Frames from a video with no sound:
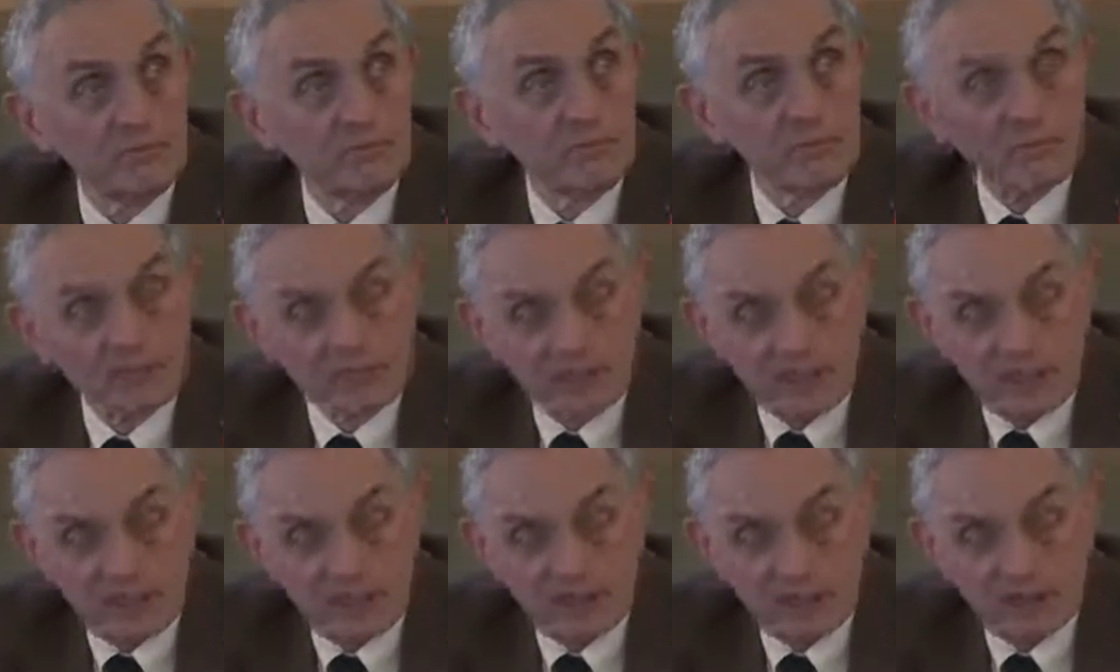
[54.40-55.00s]

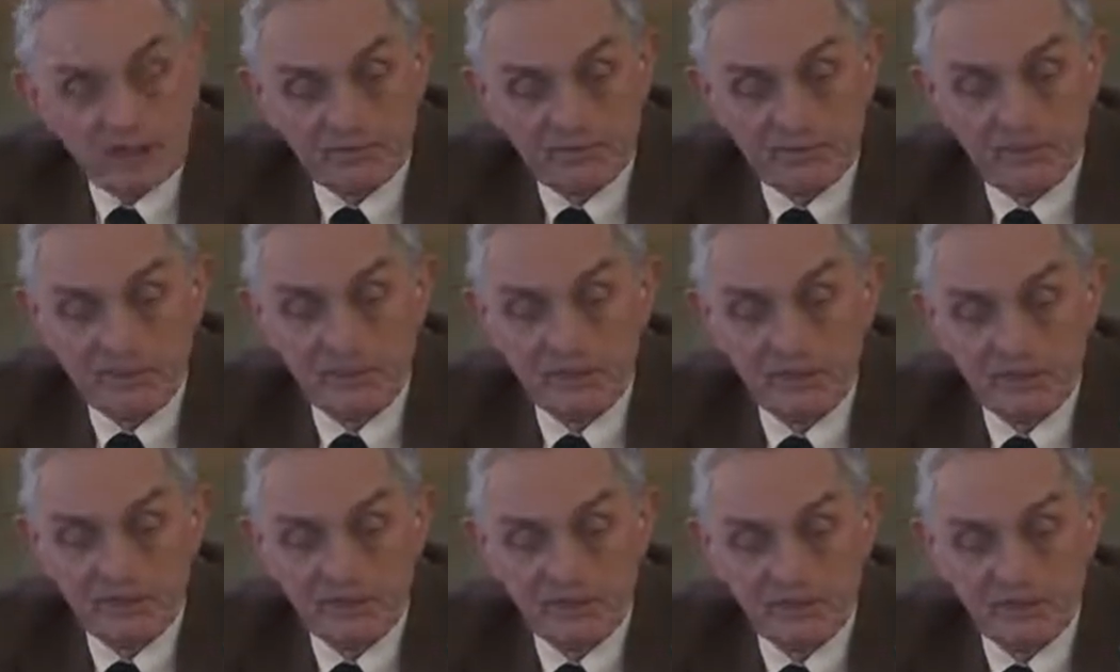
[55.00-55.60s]
Public
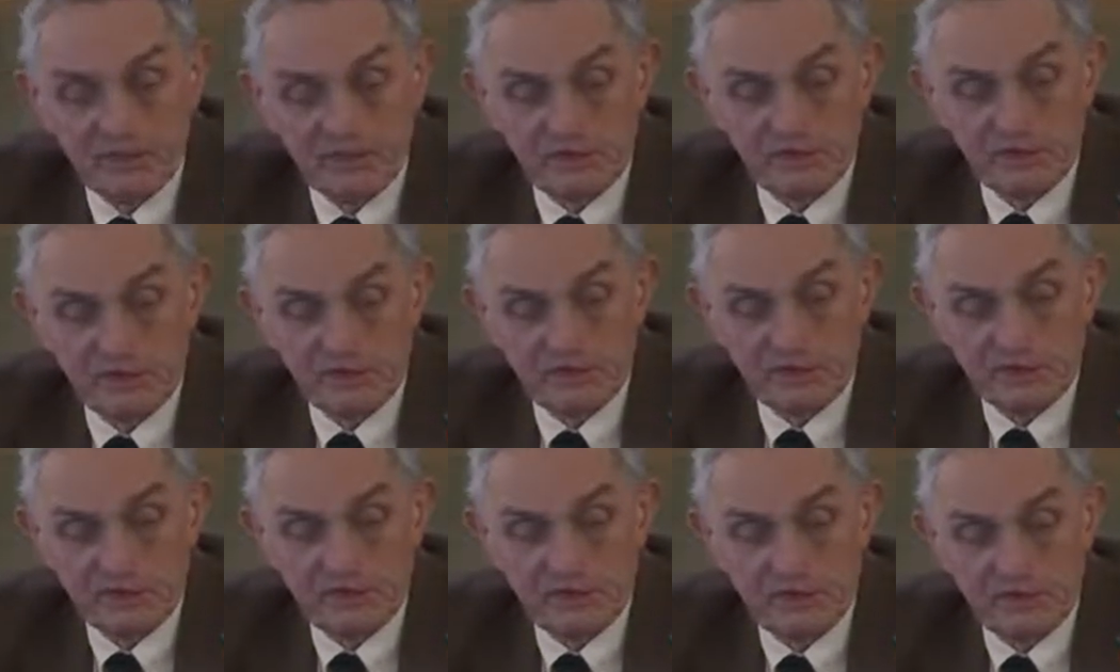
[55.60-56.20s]
expenditure
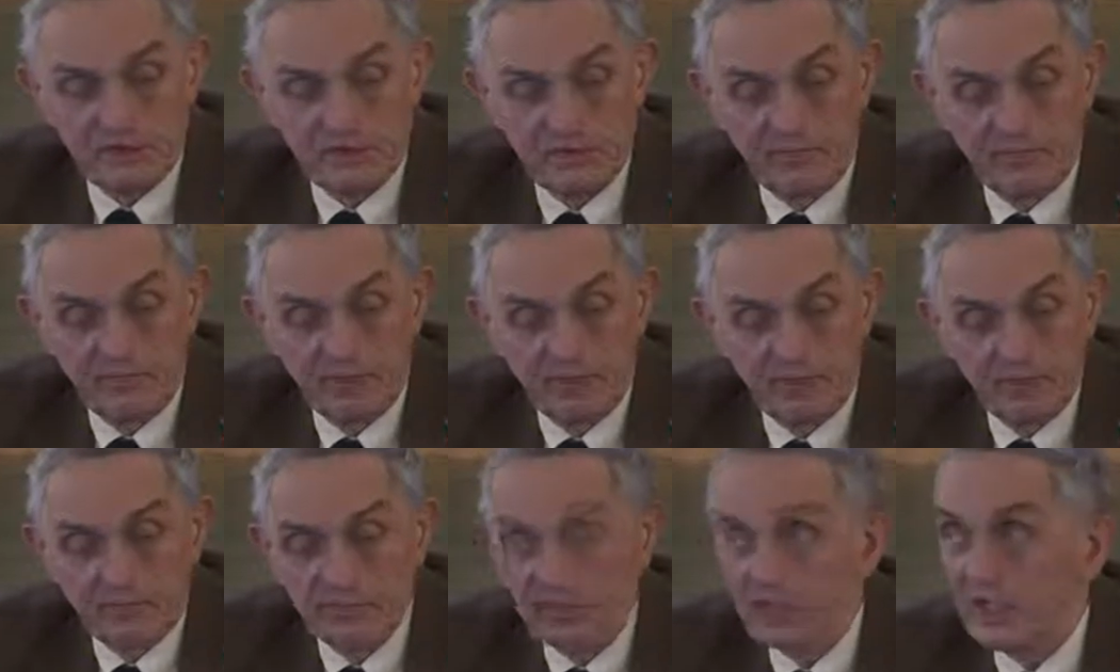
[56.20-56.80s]
threatened
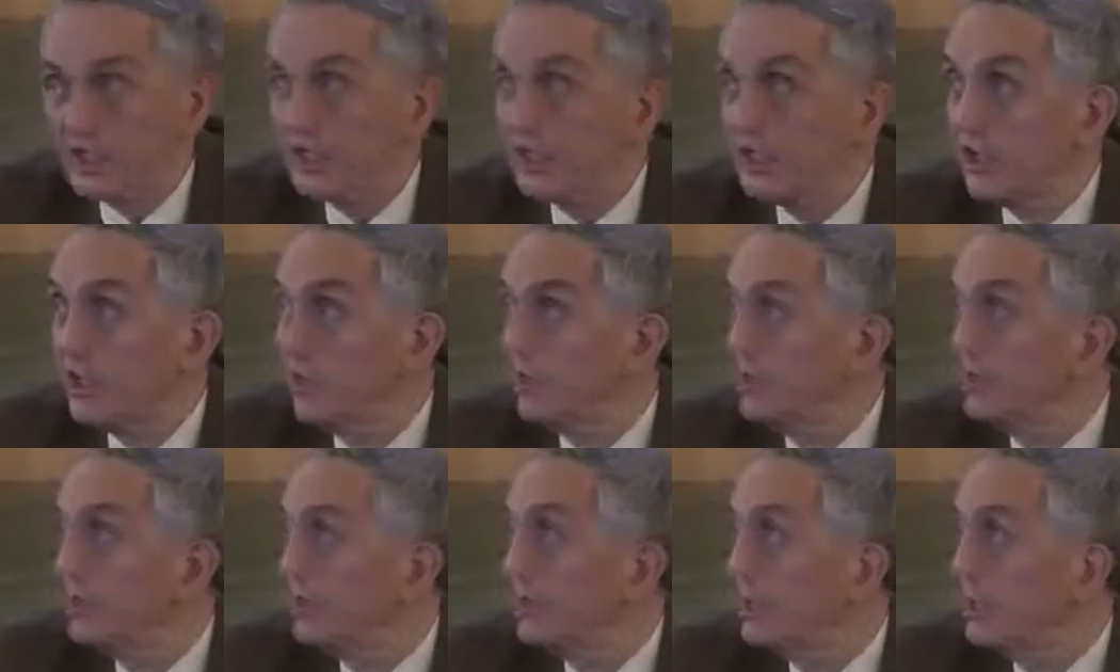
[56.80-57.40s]

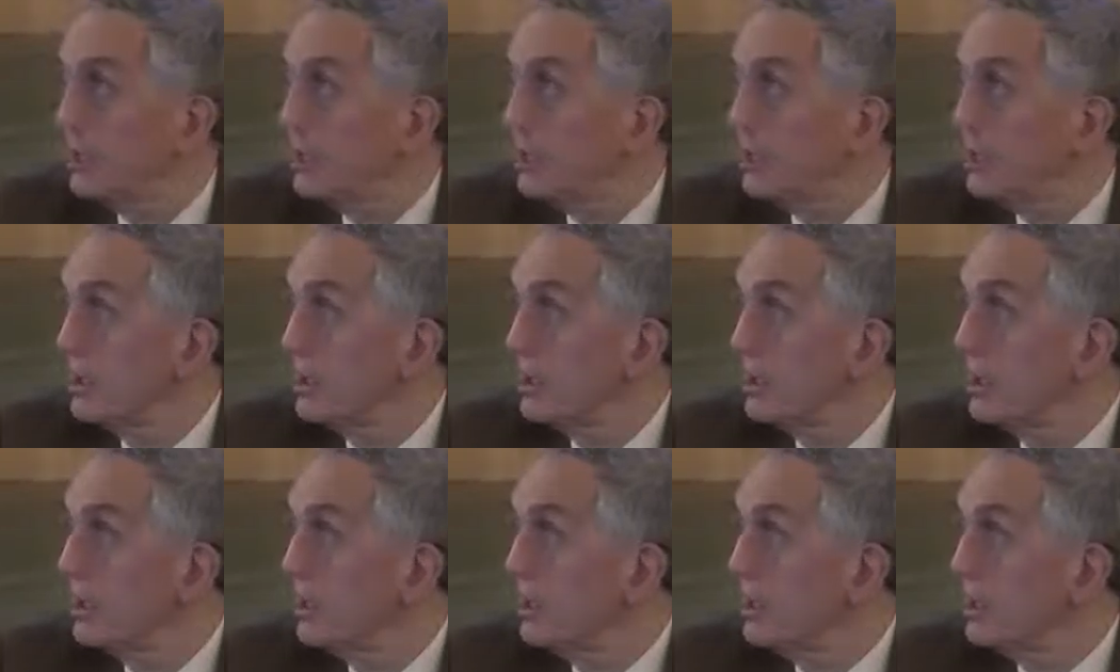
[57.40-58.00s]
take-home
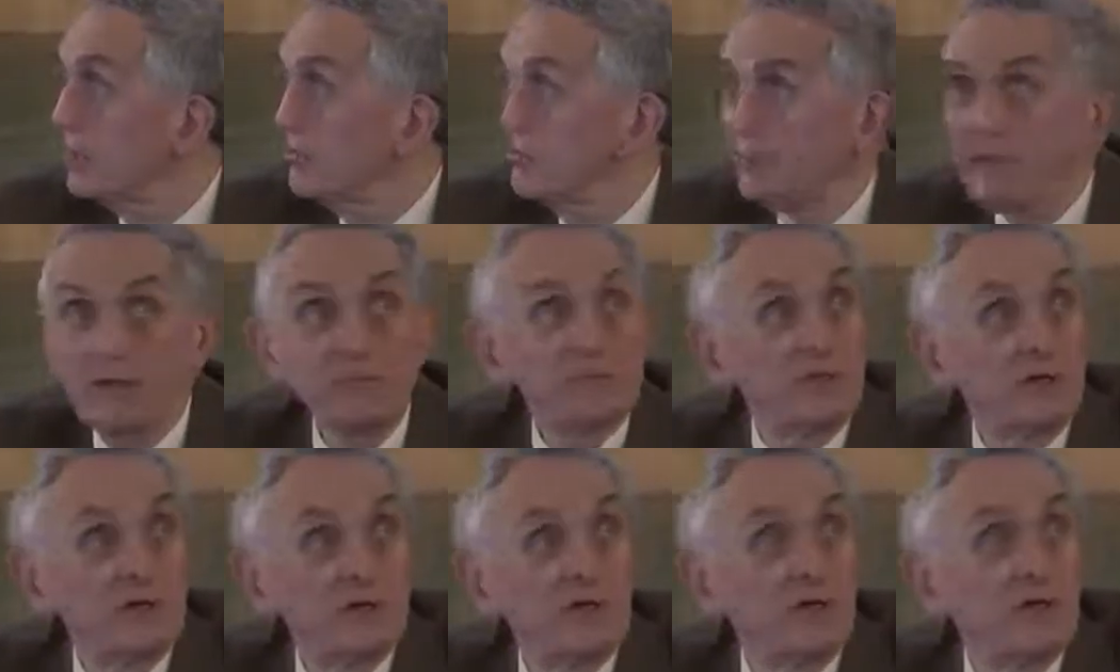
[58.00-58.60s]
pay.
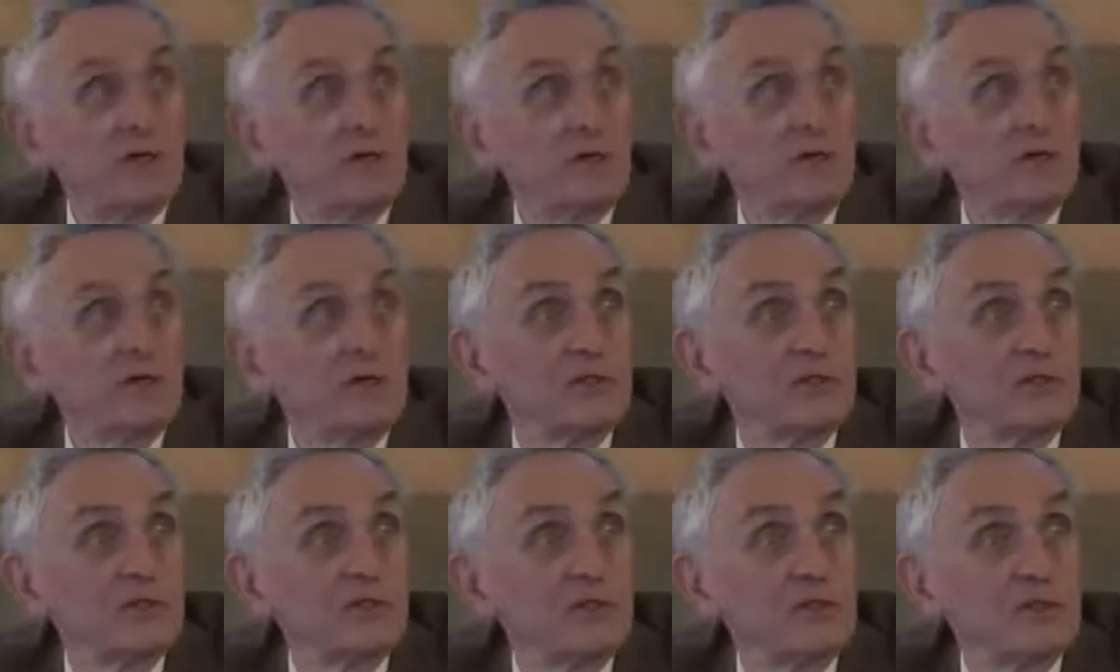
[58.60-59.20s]
People
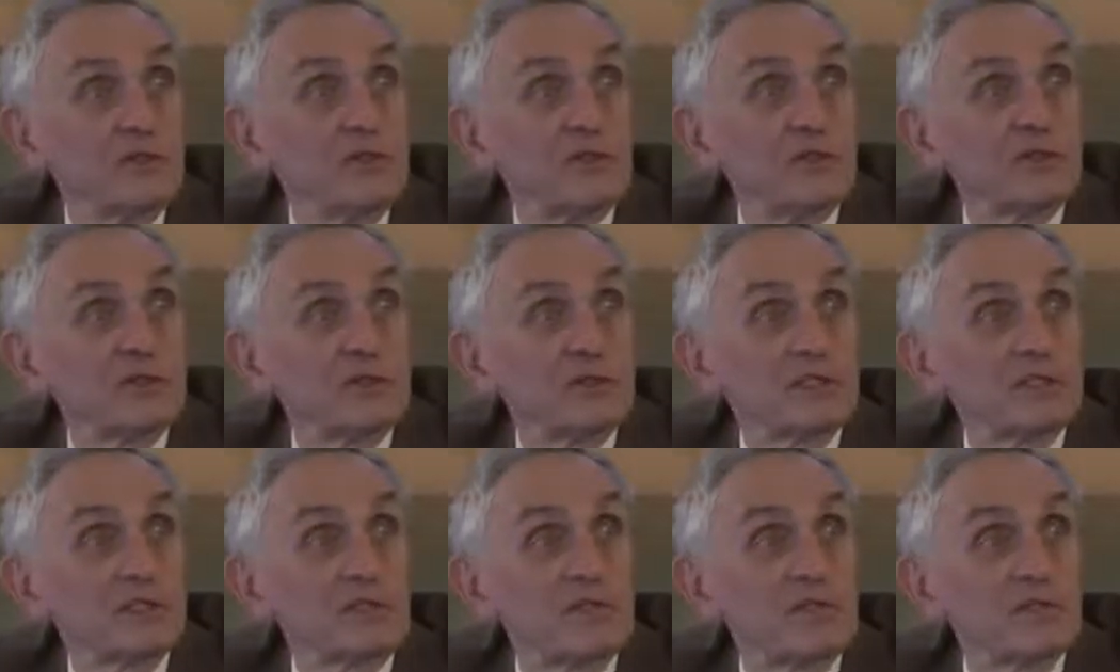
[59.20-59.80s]
learned, and the
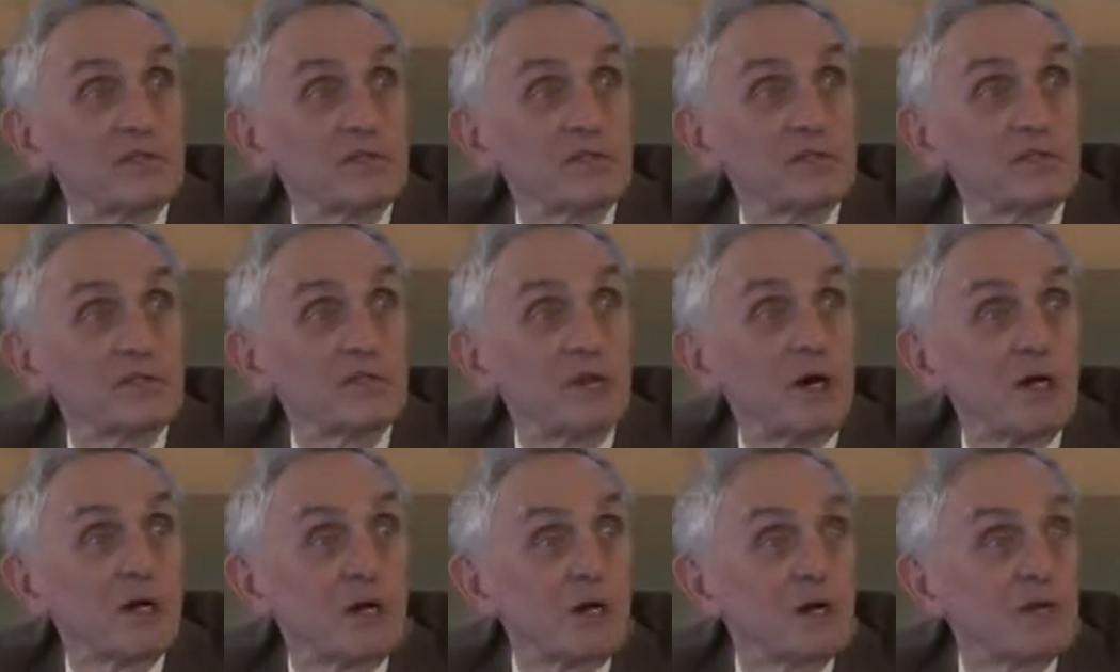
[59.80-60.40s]
result was
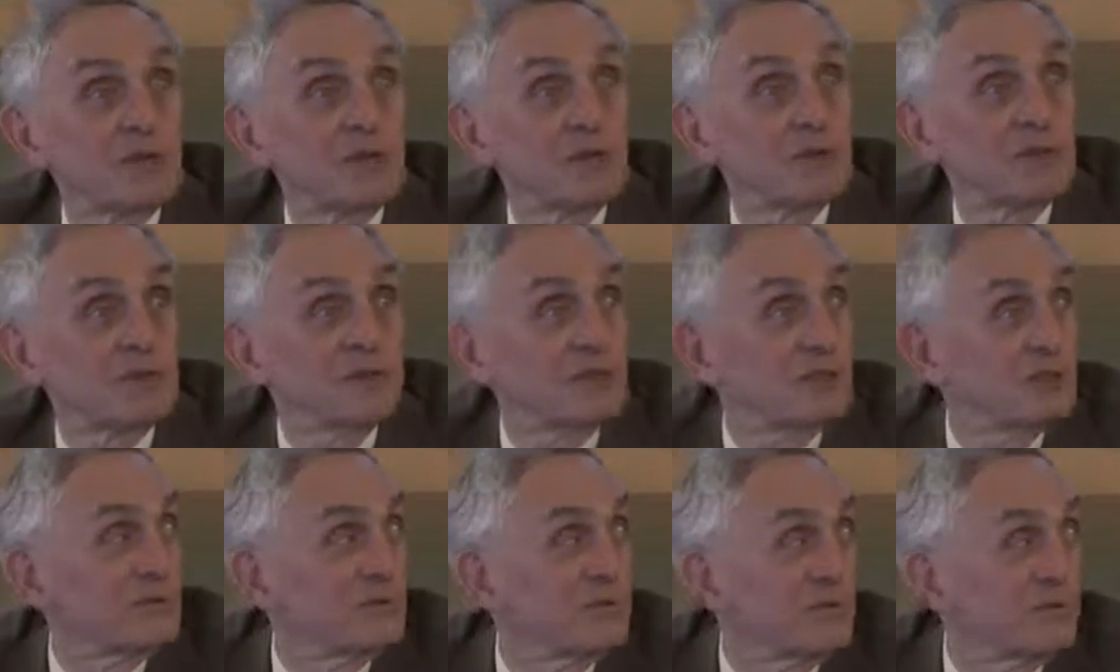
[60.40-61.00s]
model
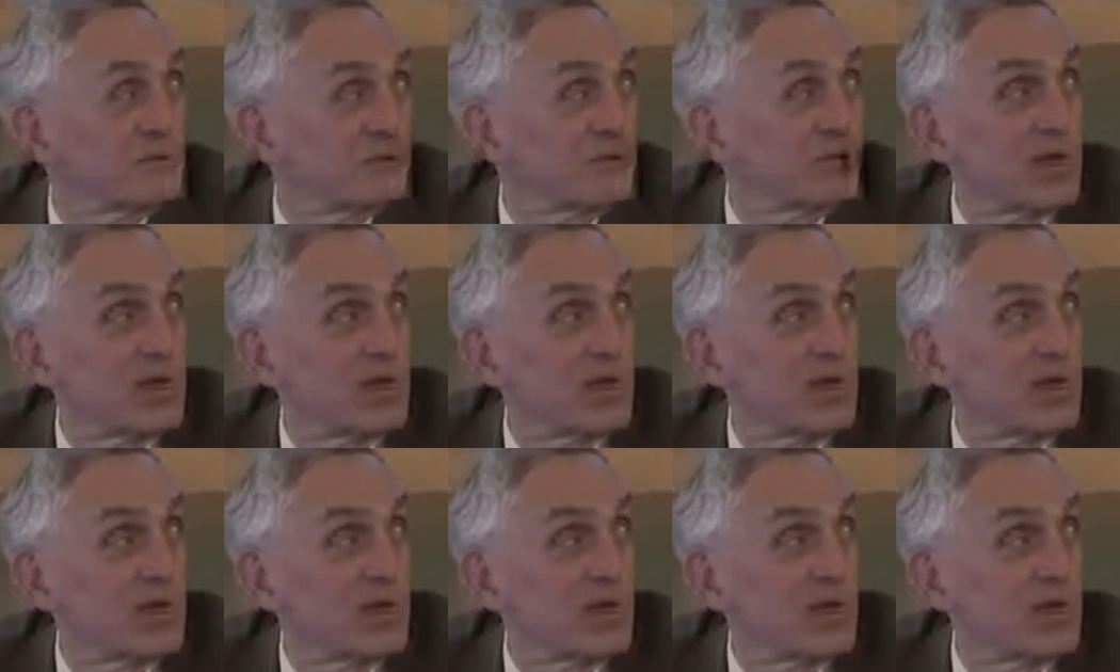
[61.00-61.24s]
tourism and